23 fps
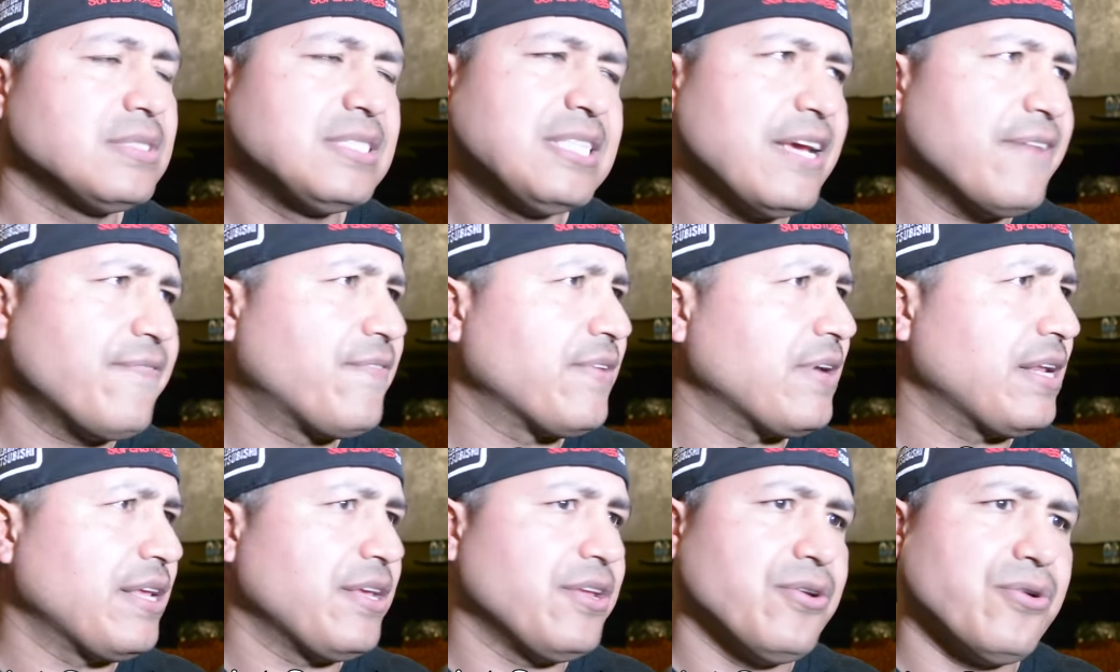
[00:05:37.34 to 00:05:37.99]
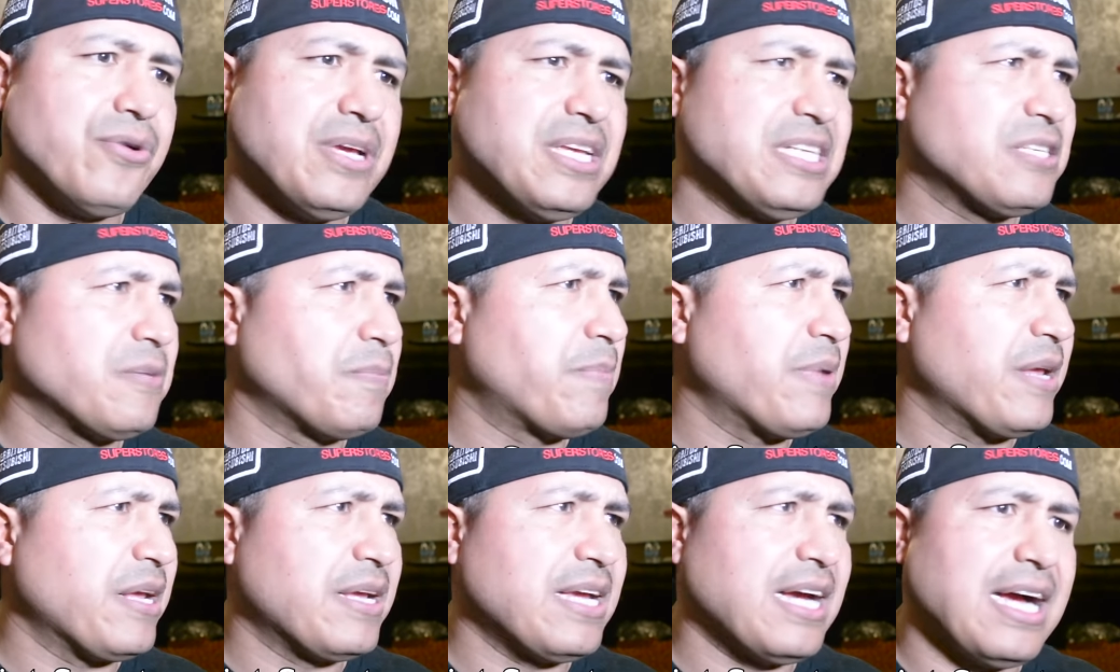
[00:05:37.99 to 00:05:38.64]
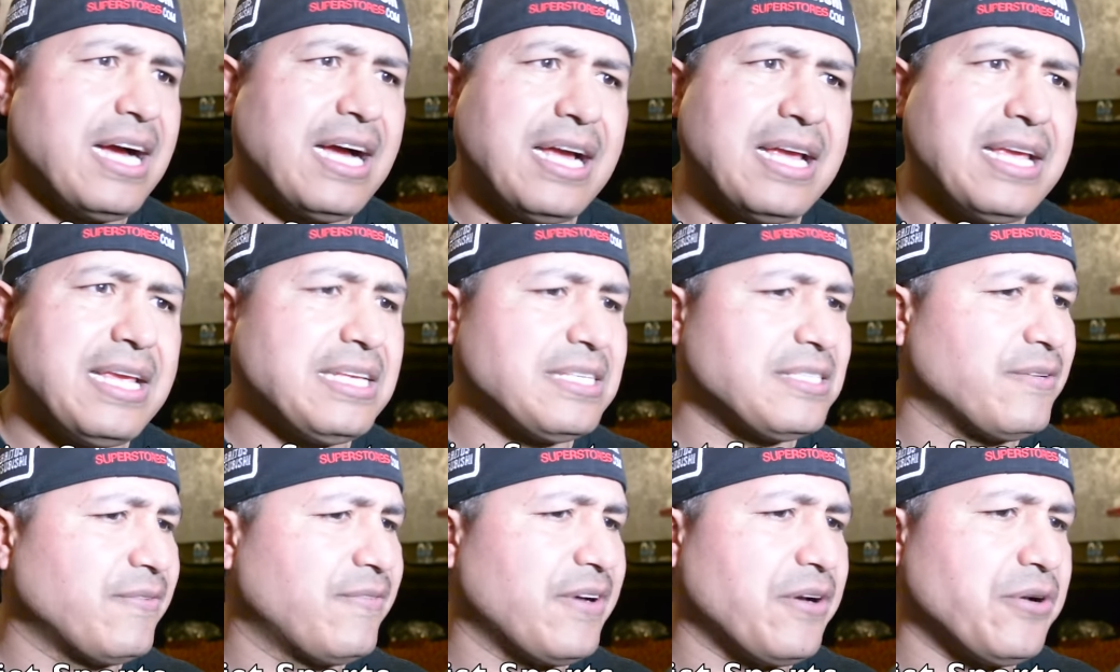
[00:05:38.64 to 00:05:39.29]
Definitely, you know, he's a big guy,
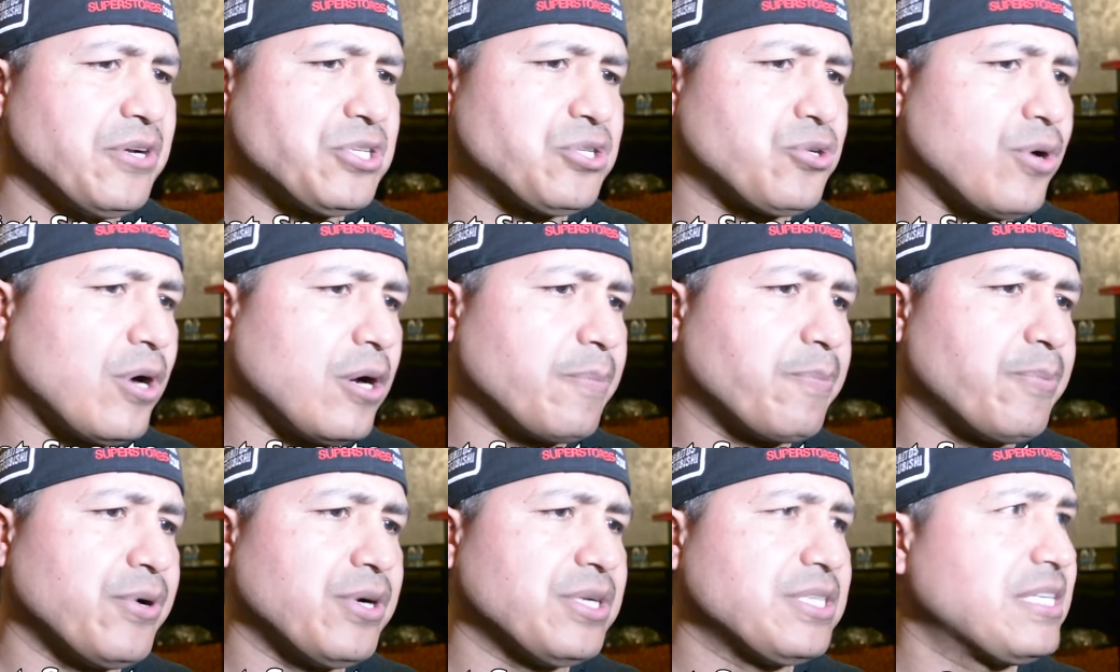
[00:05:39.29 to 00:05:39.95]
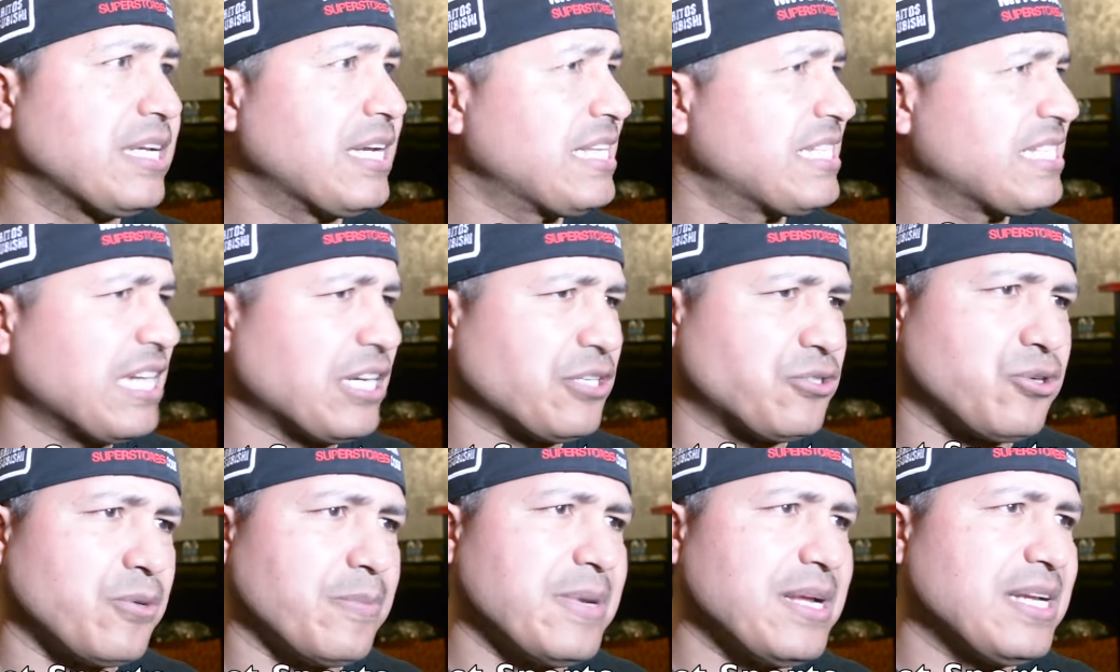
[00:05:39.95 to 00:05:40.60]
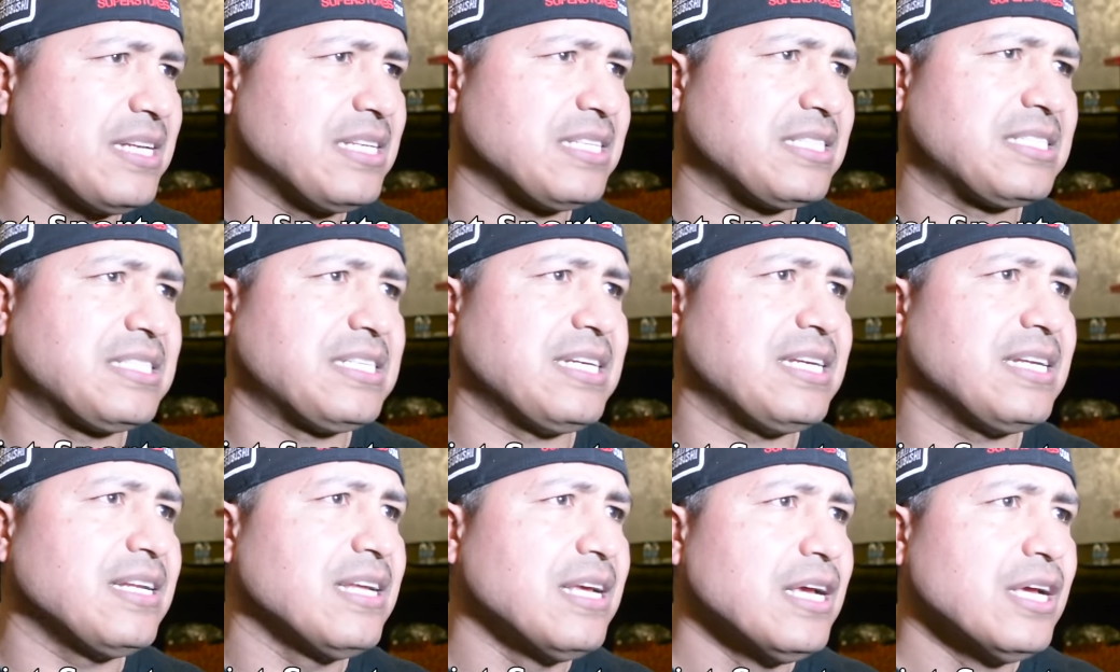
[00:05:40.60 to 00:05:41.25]
he's a very strong person, he's got tremendous
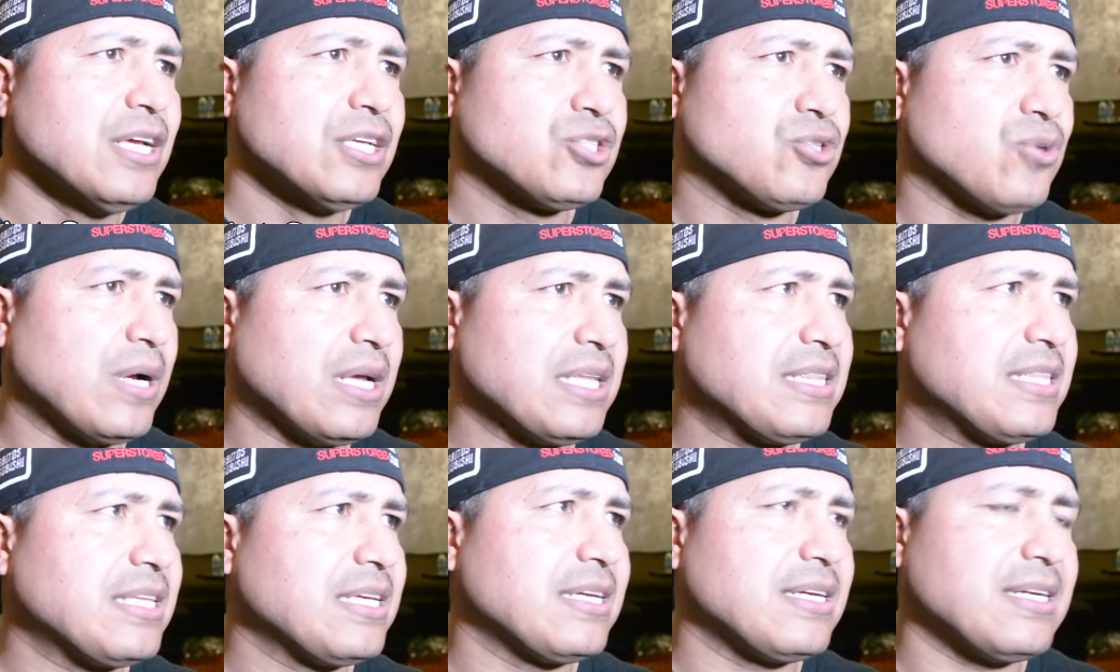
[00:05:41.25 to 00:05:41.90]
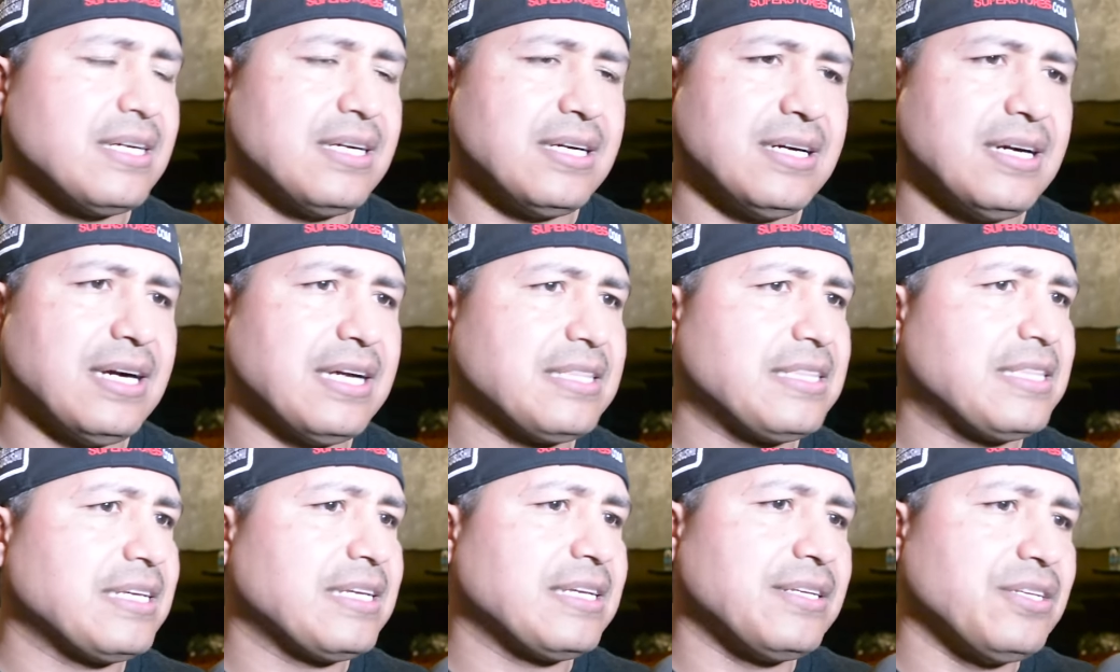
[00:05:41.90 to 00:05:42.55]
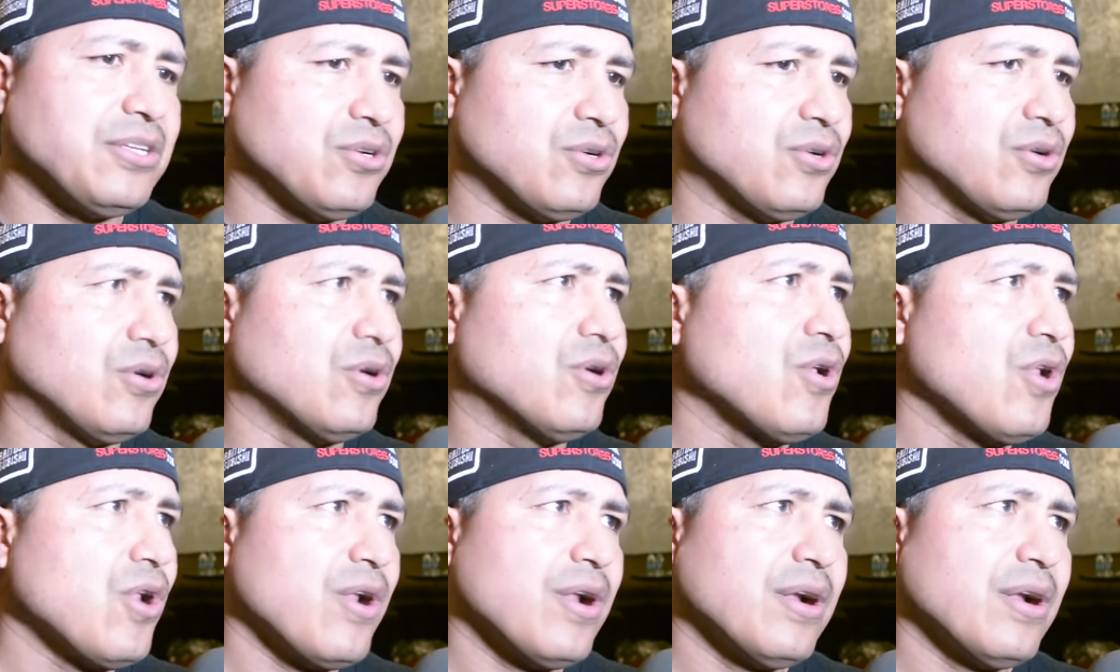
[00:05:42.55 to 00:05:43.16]
chin, so I think, you know,